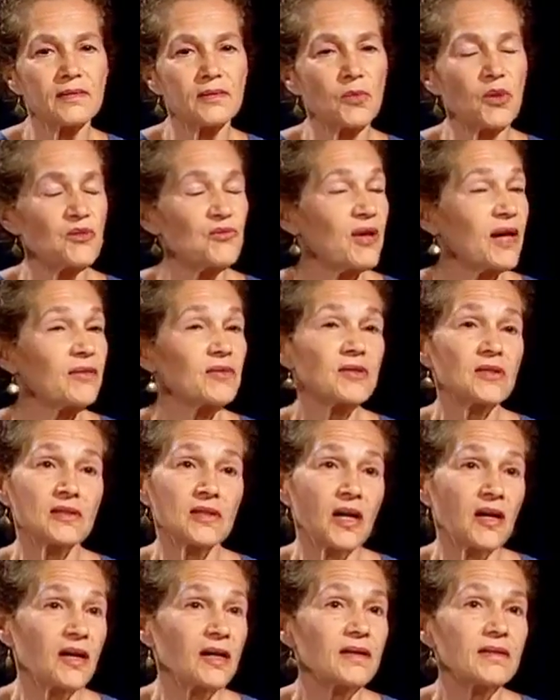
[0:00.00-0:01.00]
We traveled a
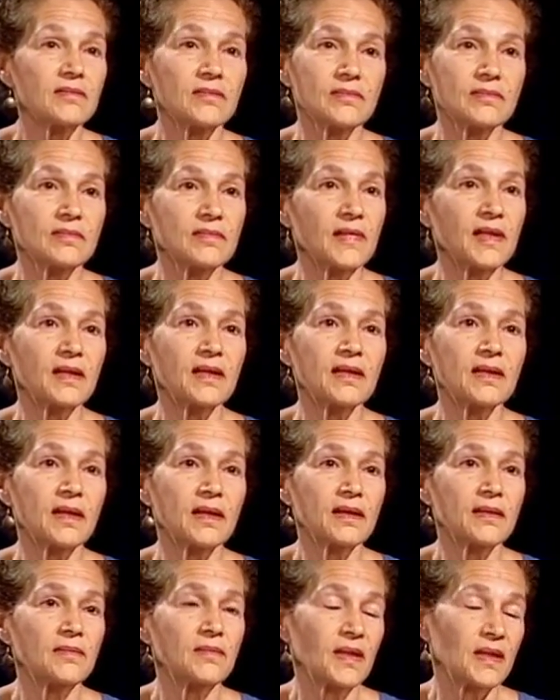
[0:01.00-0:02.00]
lot, and
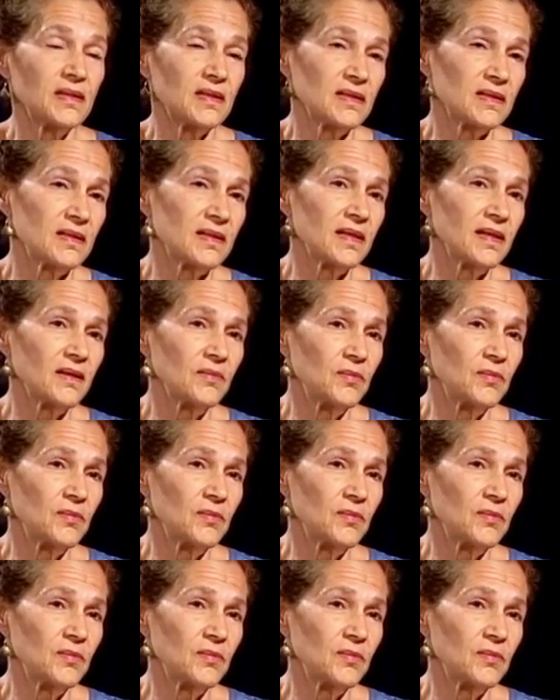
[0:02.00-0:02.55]
as I say,